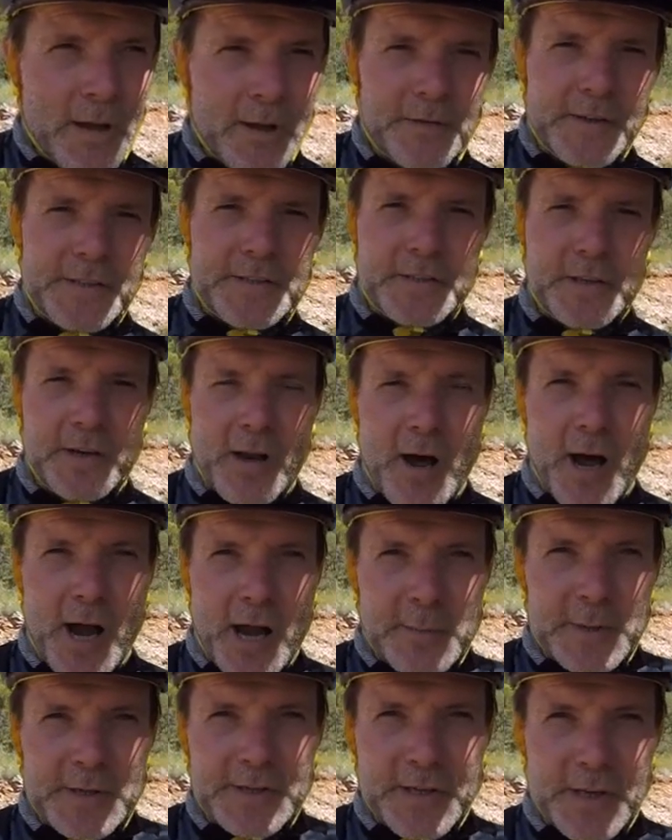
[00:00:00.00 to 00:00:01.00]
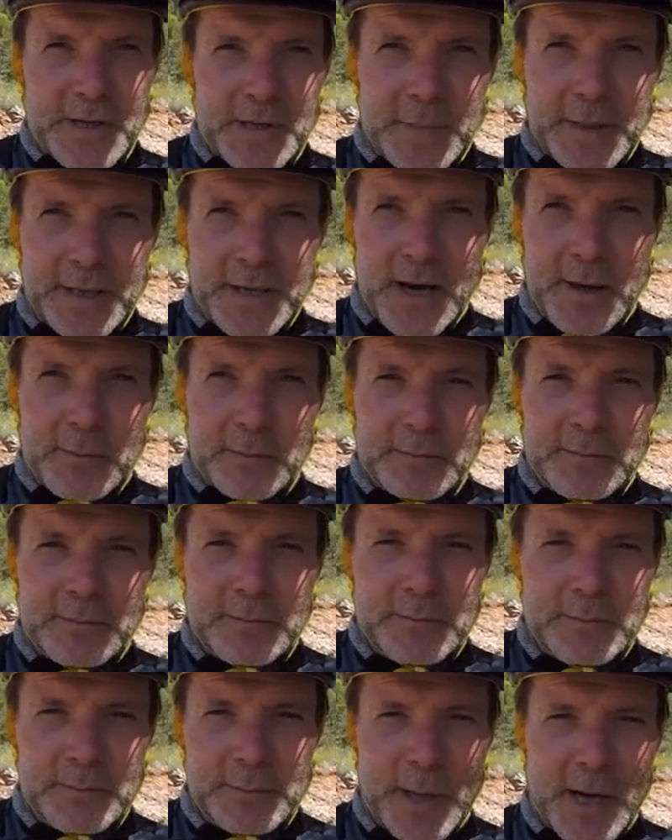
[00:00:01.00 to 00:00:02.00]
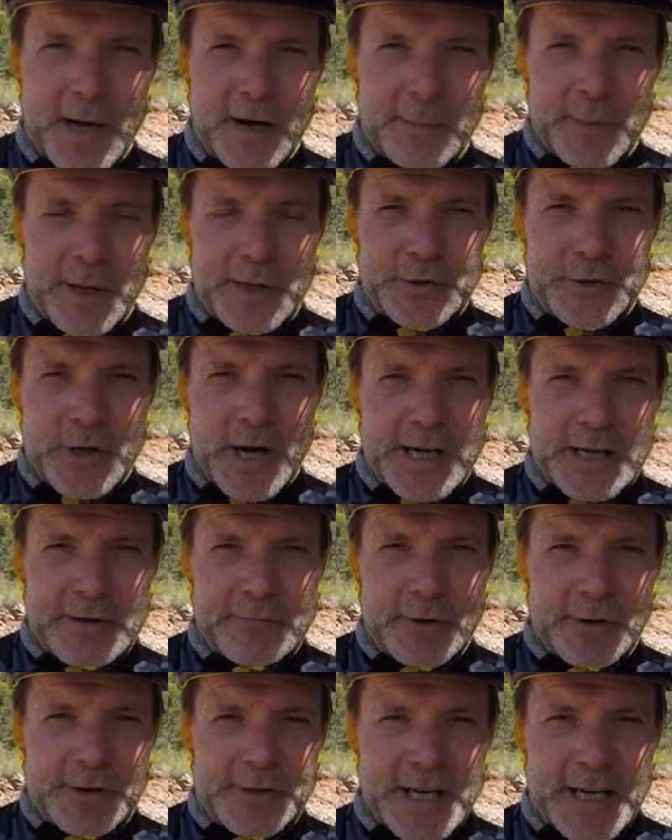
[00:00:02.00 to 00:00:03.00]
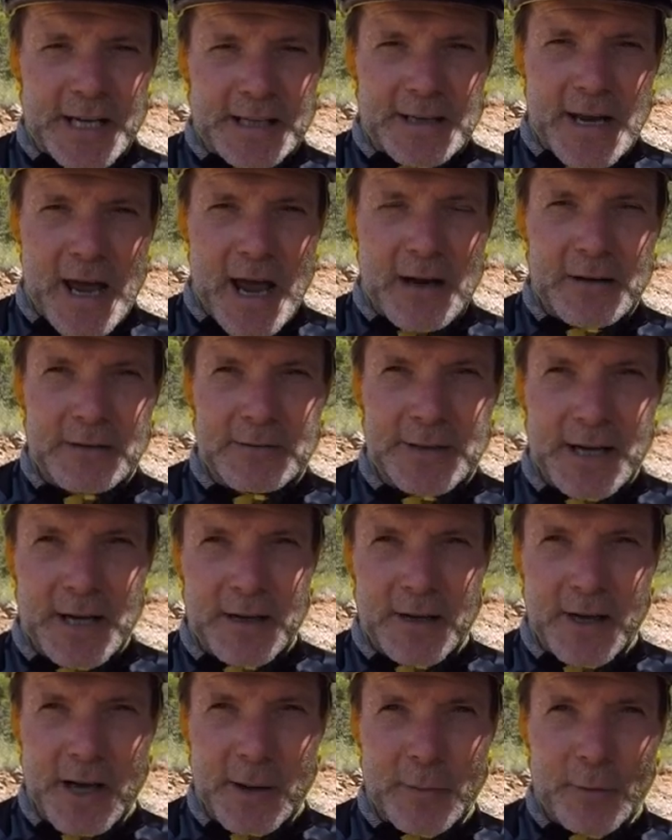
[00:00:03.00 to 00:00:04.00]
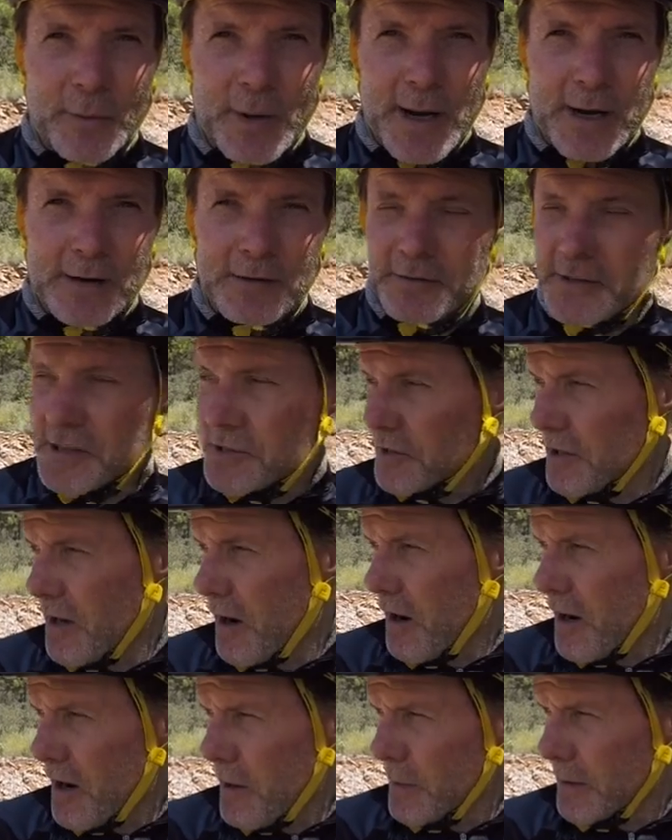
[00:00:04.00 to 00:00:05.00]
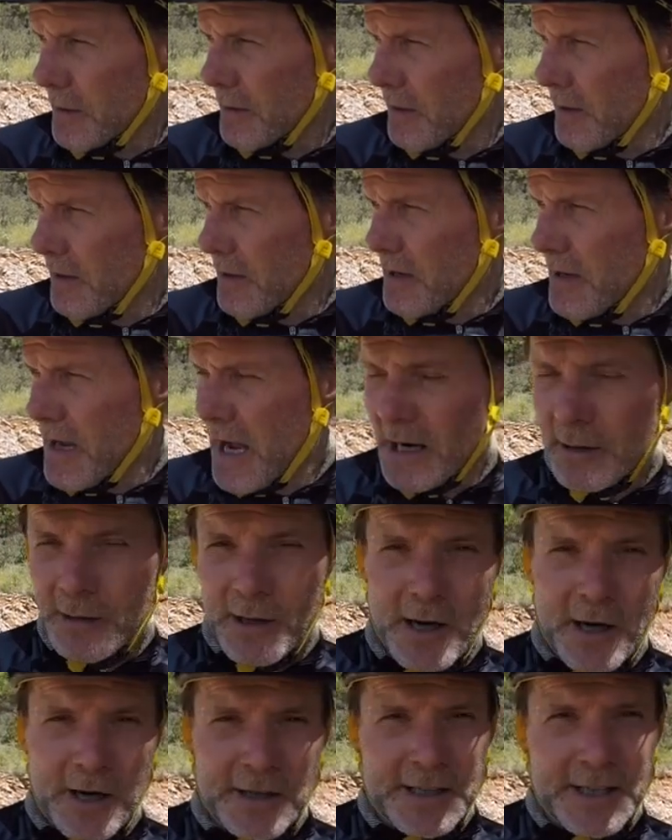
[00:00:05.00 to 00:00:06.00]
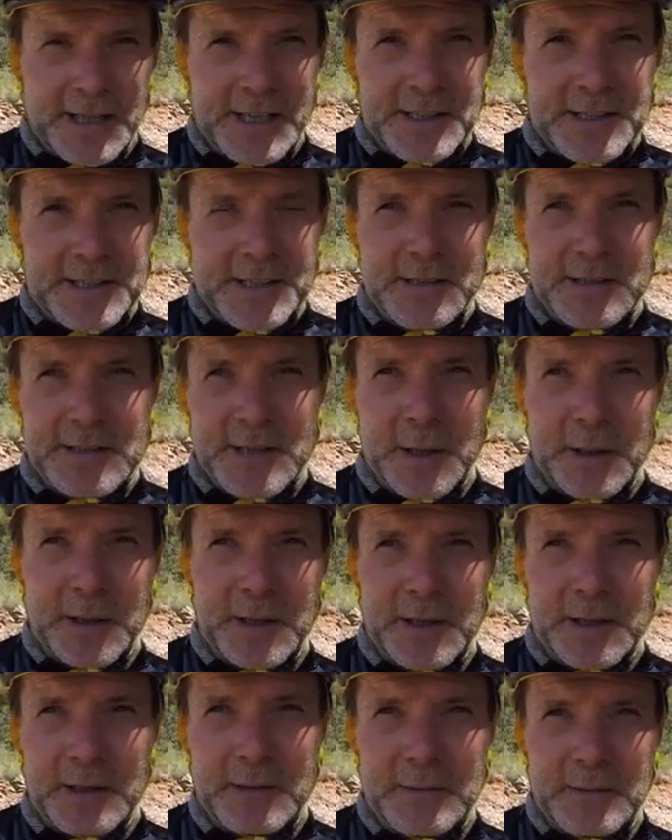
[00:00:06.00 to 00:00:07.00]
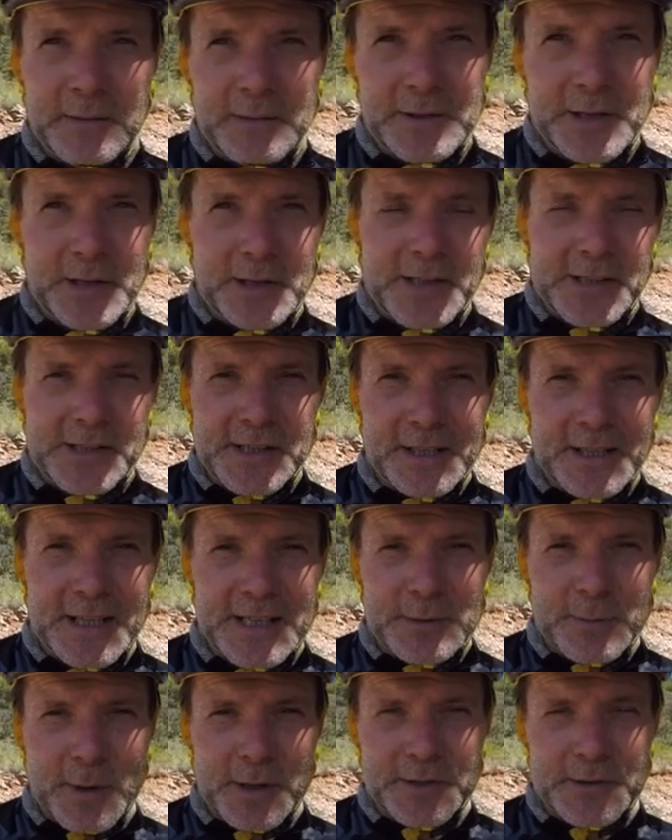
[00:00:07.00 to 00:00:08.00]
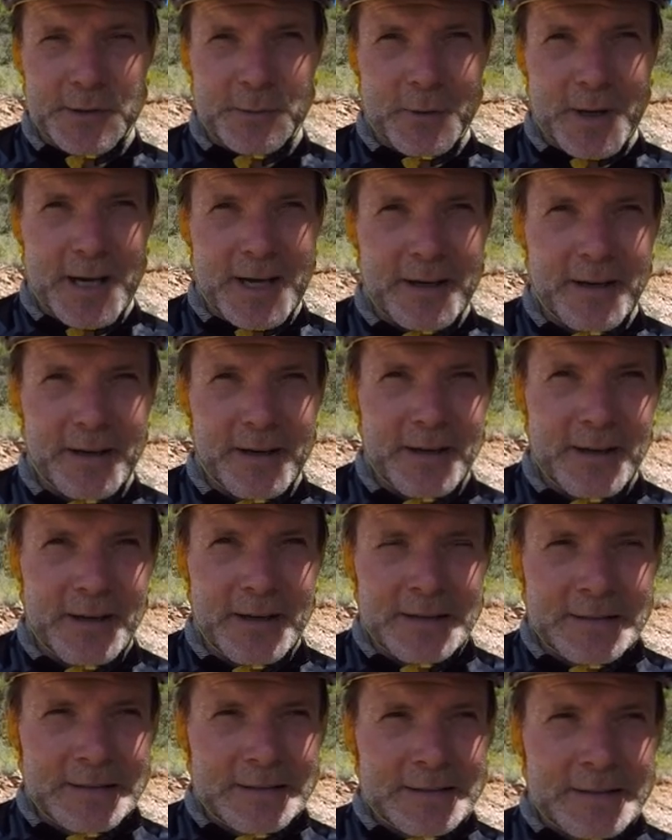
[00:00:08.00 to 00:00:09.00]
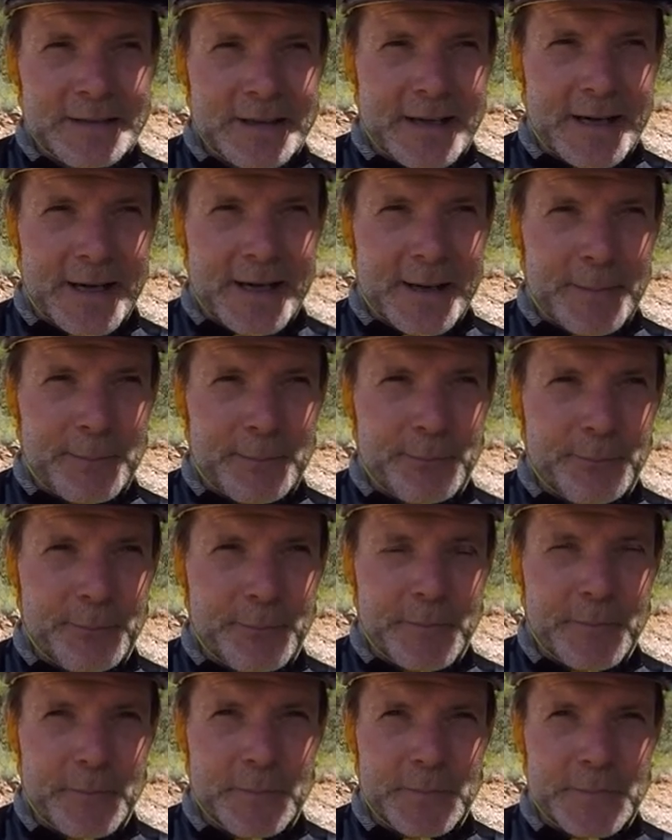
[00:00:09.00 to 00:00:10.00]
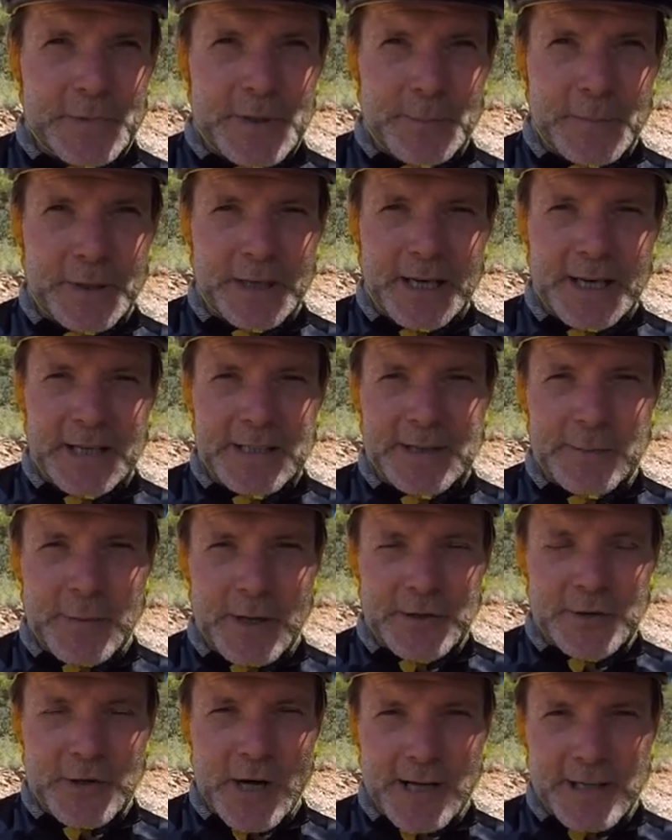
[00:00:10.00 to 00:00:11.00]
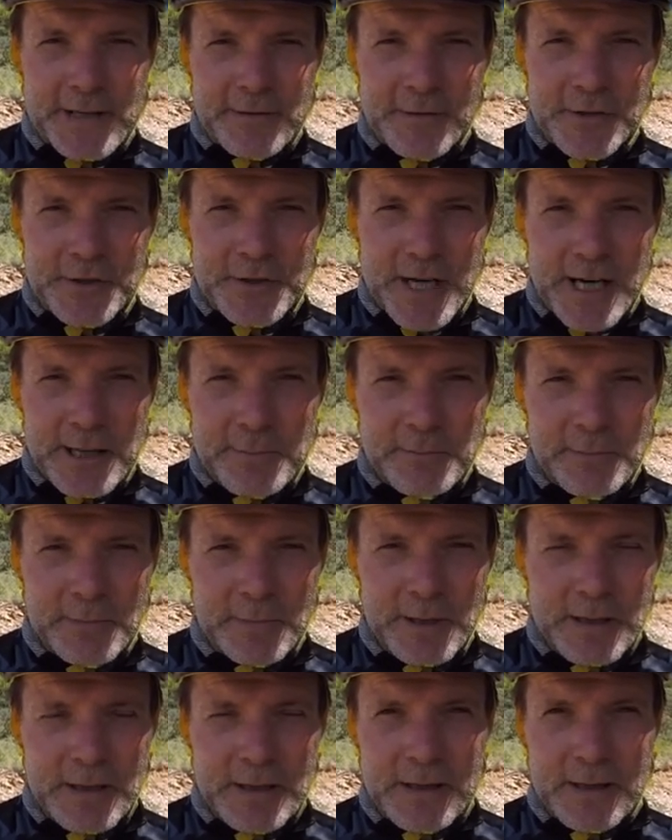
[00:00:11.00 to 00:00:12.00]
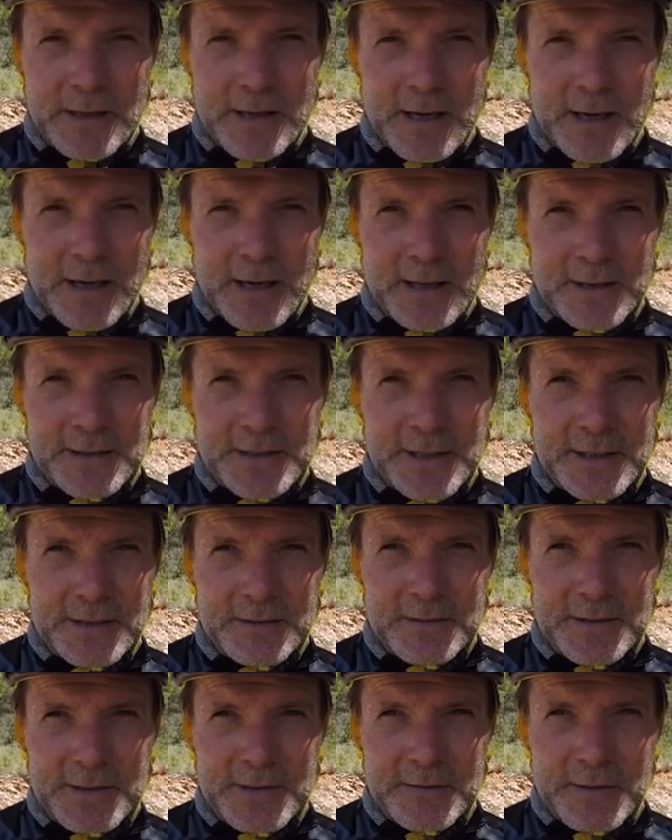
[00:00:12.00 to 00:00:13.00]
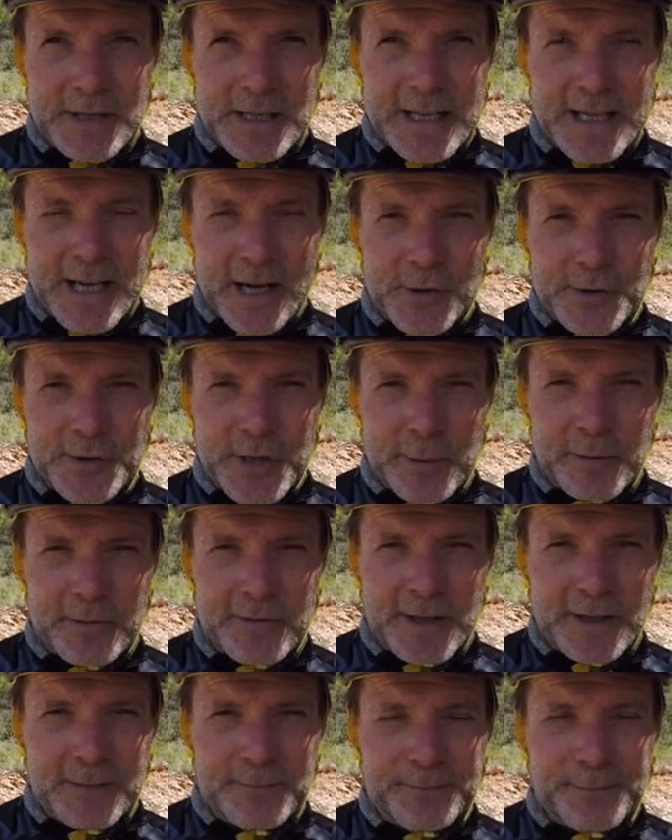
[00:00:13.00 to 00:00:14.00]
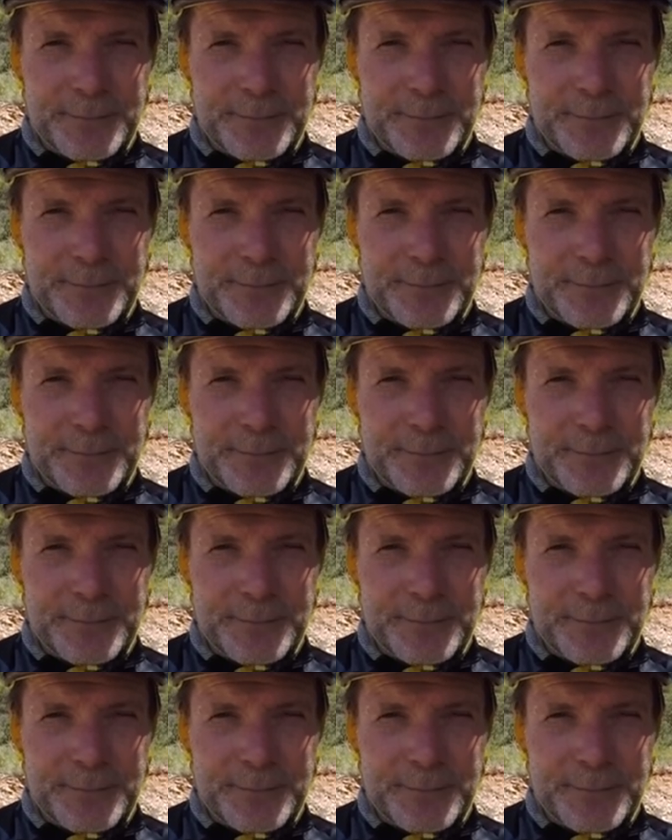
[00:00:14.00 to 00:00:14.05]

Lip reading: this climb is going to become part of my training routine now that I'm aware of this climb and how hard it is. So I'm going to do this at least once a week to bring it into my training regime, to really get on top of it.